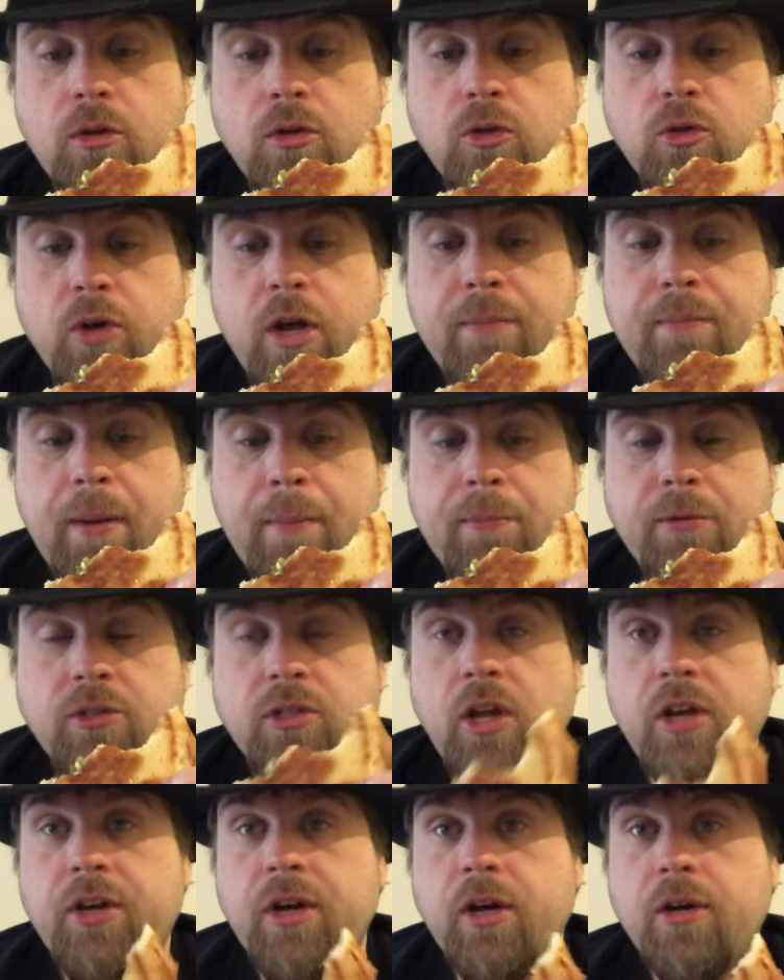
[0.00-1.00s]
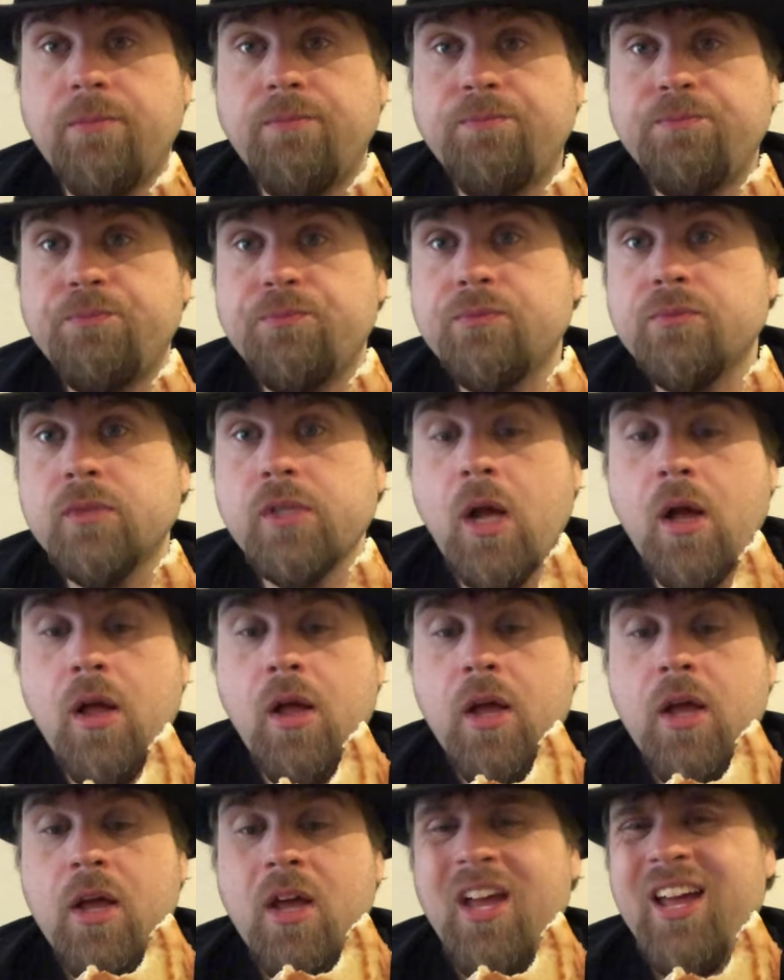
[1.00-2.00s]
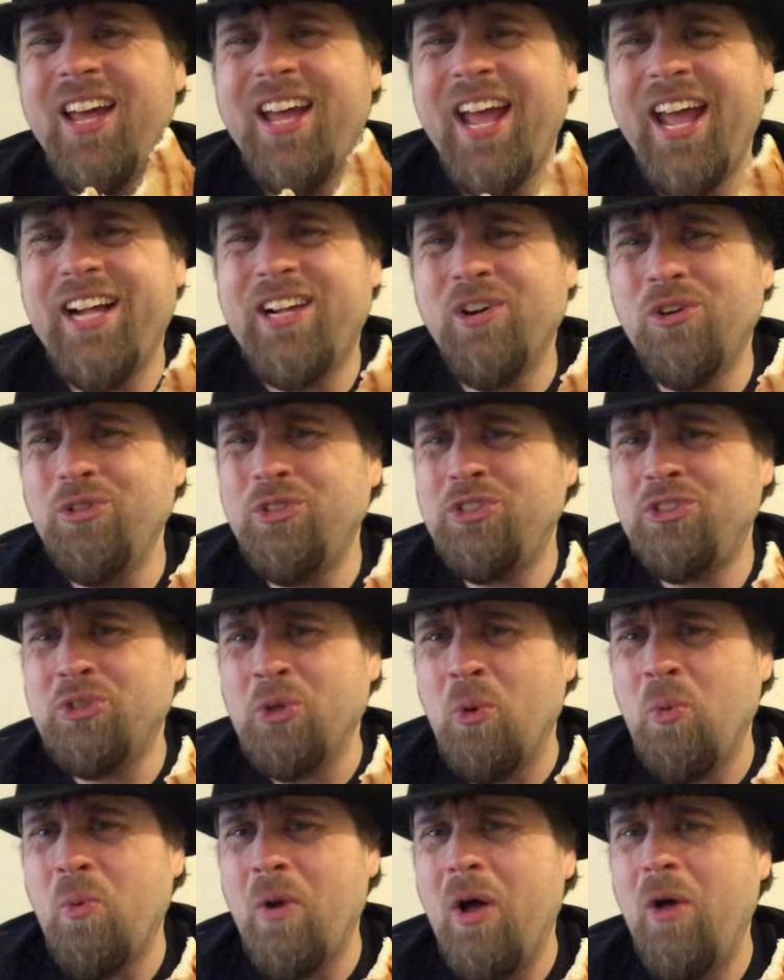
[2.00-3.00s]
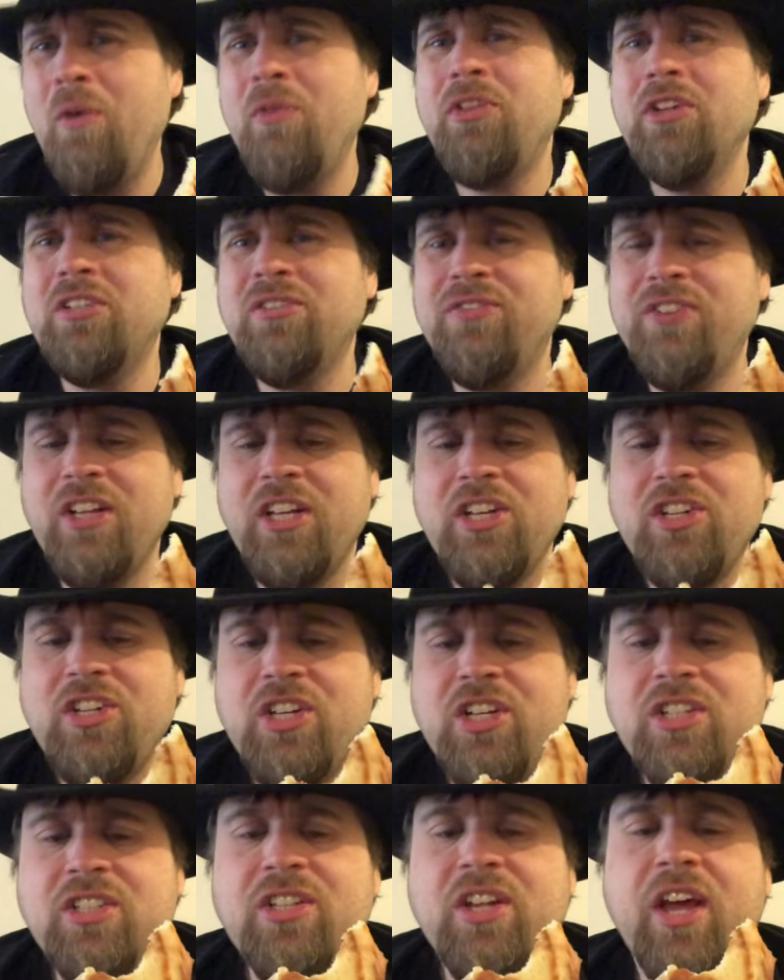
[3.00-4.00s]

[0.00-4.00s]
green peppers on here. It goes so well with this Philly cheese